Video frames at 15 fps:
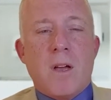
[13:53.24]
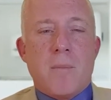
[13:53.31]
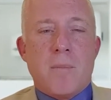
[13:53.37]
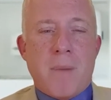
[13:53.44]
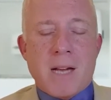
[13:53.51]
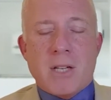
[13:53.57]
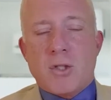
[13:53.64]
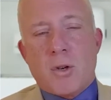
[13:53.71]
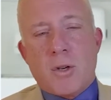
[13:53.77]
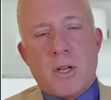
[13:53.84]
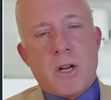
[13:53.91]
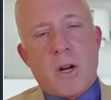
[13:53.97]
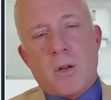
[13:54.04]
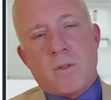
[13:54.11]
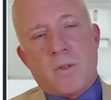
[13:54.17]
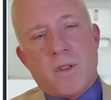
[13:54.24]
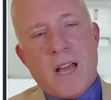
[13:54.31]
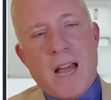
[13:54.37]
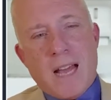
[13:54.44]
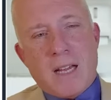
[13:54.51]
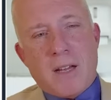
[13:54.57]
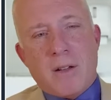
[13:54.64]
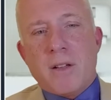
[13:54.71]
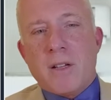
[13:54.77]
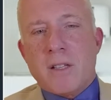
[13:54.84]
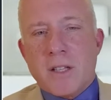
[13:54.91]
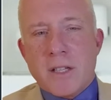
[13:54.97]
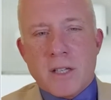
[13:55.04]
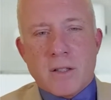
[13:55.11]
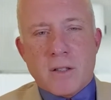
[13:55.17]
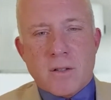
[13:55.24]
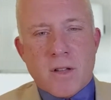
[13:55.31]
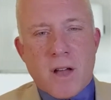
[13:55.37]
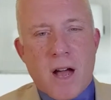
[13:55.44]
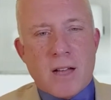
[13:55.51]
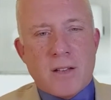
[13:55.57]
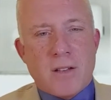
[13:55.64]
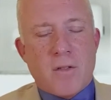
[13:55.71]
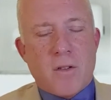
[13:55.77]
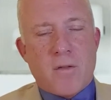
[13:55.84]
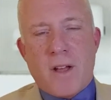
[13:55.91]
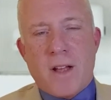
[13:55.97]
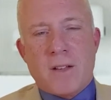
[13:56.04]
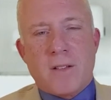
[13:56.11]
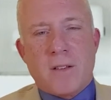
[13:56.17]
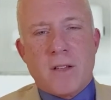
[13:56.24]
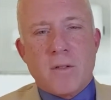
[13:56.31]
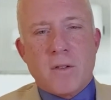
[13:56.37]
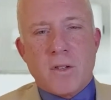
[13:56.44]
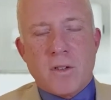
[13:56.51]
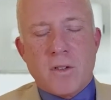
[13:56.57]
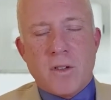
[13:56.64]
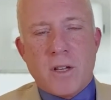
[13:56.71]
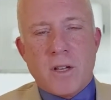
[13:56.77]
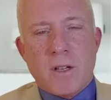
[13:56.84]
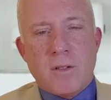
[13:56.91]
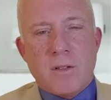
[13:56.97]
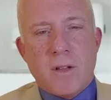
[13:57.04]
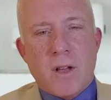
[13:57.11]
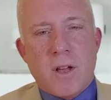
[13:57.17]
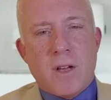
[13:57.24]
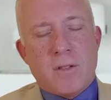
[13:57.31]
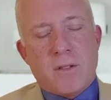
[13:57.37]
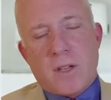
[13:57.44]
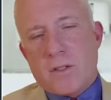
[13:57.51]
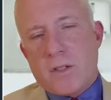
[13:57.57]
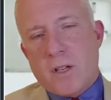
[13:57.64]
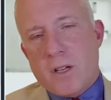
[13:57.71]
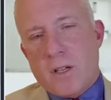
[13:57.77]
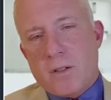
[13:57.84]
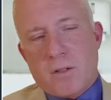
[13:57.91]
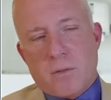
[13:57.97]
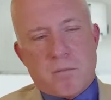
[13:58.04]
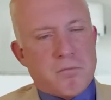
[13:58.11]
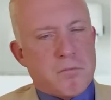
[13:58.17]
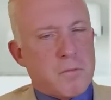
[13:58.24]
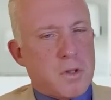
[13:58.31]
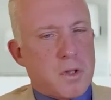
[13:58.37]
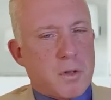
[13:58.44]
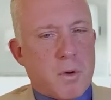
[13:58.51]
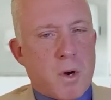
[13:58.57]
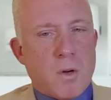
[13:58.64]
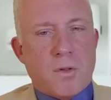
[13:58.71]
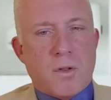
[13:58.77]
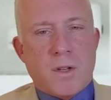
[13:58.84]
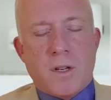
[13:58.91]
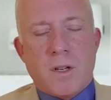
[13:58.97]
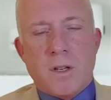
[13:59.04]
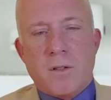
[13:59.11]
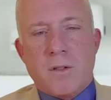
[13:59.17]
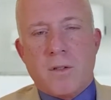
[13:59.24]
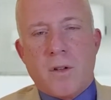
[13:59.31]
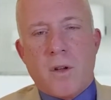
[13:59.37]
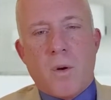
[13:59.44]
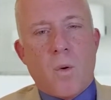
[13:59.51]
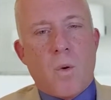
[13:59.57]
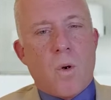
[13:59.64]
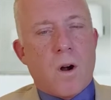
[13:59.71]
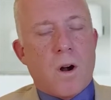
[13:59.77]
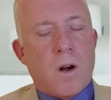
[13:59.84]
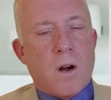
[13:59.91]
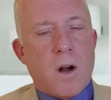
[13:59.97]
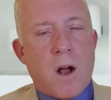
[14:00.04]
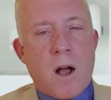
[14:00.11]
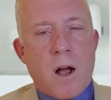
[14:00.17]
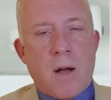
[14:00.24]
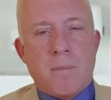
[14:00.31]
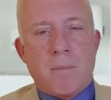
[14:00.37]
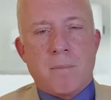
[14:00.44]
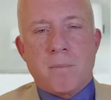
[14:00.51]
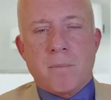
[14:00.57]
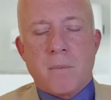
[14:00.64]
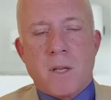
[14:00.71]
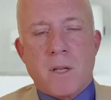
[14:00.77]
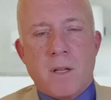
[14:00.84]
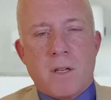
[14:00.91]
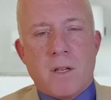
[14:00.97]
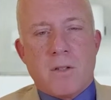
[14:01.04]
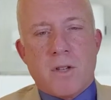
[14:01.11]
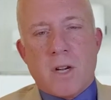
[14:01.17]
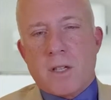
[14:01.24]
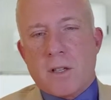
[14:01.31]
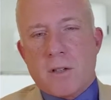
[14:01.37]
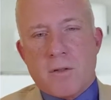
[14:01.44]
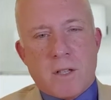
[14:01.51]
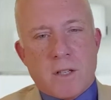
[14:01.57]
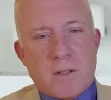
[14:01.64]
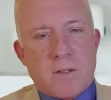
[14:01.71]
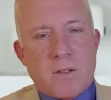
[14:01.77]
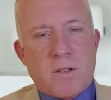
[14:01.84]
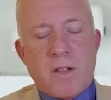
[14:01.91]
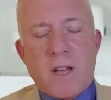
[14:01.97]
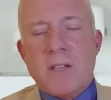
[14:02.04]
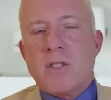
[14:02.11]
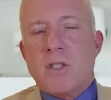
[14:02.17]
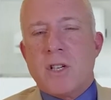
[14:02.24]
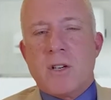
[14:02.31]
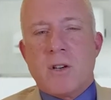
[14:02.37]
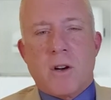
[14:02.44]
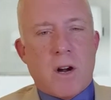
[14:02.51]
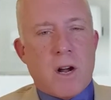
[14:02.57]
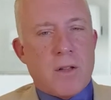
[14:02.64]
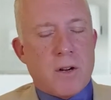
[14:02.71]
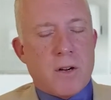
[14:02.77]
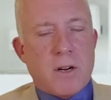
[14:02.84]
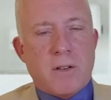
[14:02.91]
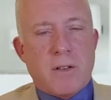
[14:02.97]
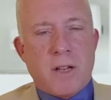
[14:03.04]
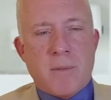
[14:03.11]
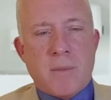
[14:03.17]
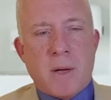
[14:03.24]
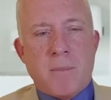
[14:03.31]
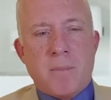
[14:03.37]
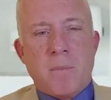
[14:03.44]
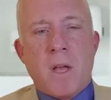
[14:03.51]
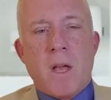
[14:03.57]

Make sure you don't see any clinical signs of advanced liver disease, such as cirrhosis or um, jugular venous distension or other edema.